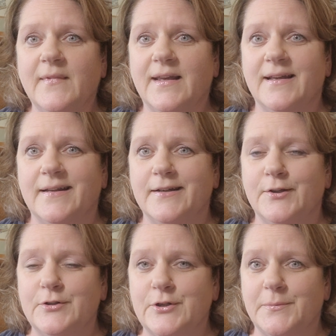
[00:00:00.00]
and
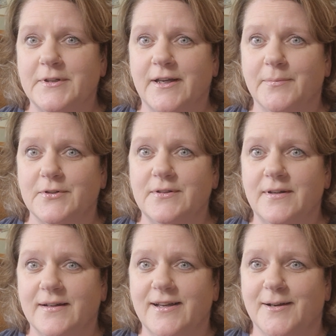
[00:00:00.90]
YouTubed a
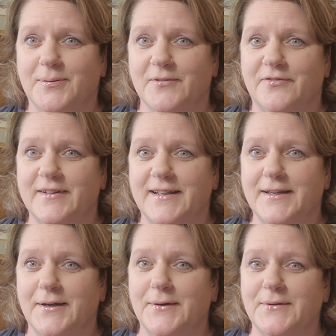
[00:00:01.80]
couple
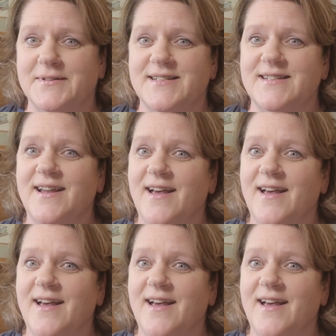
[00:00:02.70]
videos.